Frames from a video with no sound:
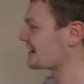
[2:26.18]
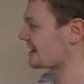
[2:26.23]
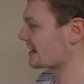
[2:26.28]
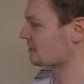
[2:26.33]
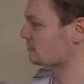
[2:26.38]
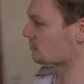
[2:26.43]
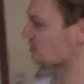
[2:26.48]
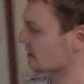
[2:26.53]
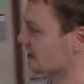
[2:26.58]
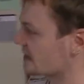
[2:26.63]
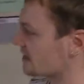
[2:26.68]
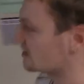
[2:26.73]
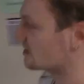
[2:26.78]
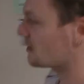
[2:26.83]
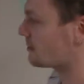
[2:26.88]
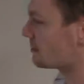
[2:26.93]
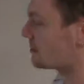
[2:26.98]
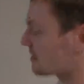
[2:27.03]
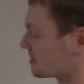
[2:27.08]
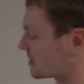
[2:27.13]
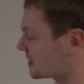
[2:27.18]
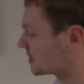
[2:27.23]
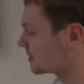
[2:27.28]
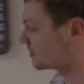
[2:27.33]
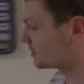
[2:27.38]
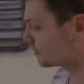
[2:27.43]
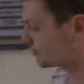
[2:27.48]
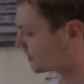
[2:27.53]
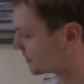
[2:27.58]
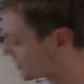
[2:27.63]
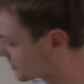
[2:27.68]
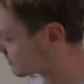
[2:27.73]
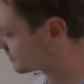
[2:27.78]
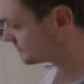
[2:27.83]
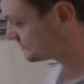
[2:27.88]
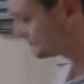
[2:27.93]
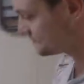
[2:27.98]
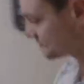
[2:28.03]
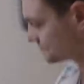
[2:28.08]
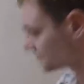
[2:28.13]
It will end up concluding
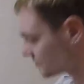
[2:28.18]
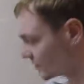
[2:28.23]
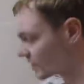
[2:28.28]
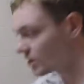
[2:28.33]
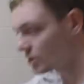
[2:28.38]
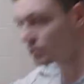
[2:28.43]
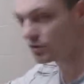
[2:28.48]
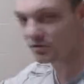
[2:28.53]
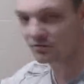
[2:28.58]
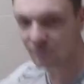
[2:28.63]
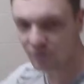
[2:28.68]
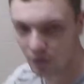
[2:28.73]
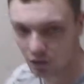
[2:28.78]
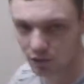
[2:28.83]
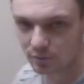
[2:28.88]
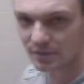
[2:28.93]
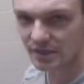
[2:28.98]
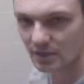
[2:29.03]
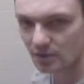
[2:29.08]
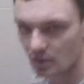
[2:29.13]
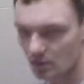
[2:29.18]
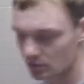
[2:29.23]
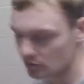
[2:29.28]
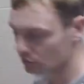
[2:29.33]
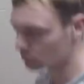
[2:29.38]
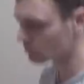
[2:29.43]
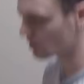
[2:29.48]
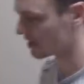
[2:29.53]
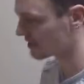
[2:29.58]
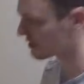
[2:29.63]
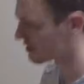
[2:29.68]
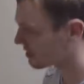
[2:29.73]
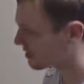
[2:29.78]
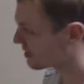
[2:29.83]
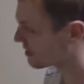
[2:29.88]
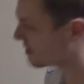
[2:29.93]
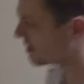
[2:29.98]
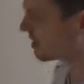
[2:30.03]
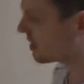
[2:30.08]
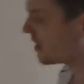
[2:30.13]
you can follow me along the run.
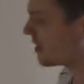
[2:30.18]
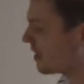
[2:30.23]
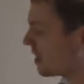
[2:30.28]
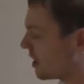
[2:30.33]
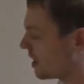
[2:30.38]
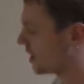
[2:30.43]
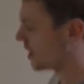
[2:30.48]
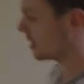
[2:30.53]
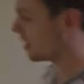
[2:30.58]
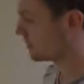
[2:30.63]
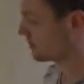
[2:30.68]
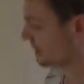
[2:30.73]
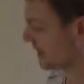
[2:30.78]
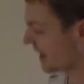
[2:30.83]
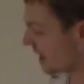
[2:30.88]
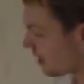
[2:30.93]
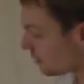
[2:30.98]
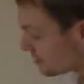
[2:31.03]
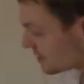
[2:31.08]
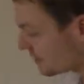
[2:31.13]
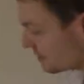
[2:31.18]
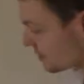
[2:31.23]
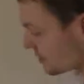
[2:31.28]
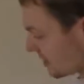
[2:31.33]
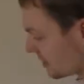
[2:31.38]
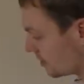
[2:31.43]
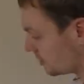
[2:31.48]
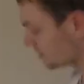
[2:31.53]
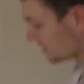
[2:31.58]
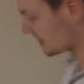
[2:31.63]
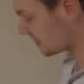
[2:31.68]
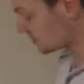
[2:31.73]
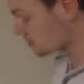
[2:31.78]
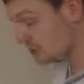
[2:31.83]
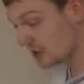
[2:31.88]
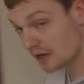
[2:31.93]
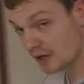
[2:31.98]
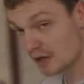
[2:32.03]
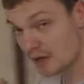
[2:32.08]
How people can help me out?